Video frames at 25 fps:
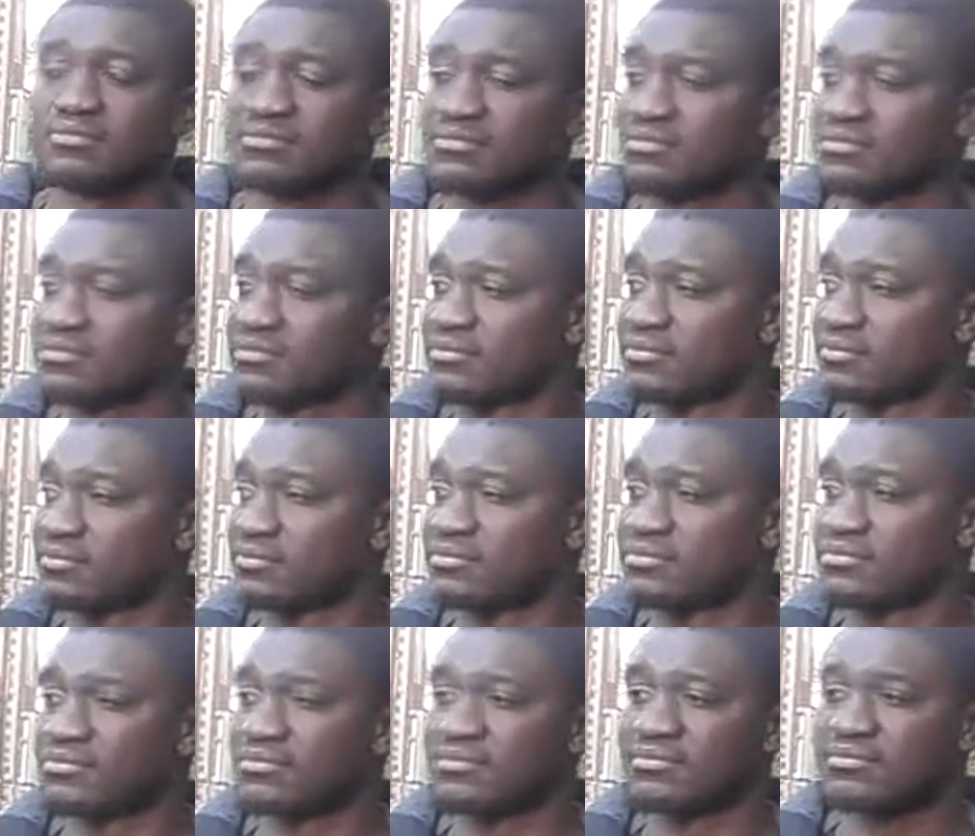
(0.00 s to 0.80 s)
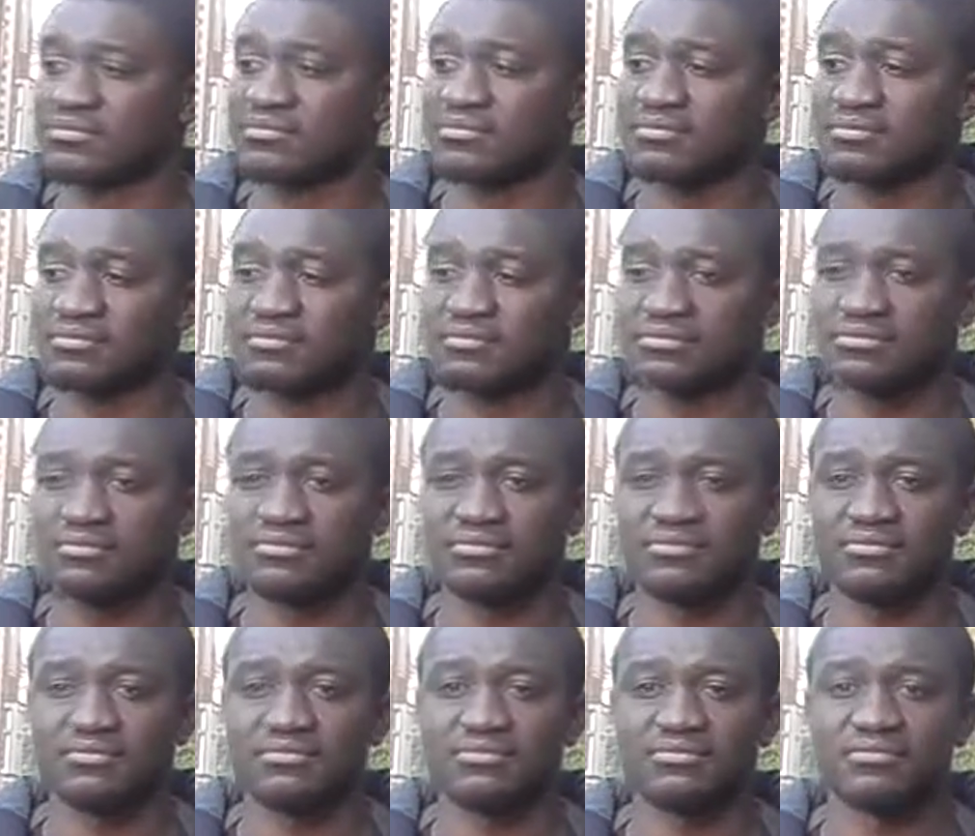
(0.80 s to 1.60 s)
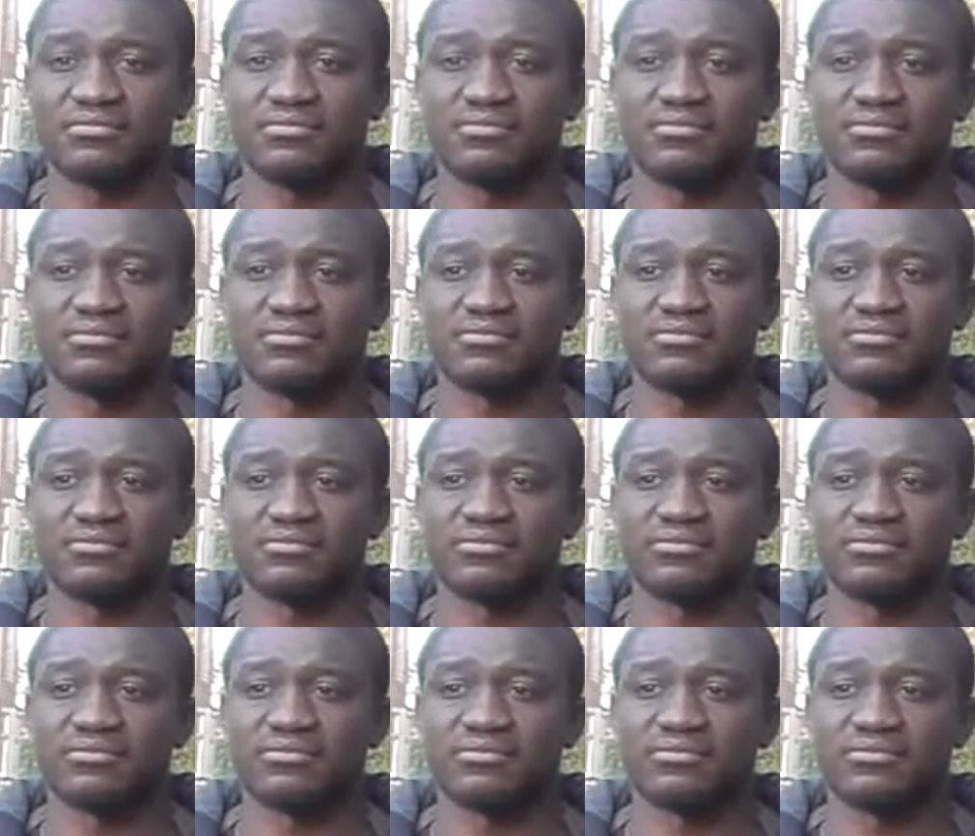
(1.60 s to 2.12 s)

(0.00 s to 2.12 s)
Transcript: This person isn't speaking.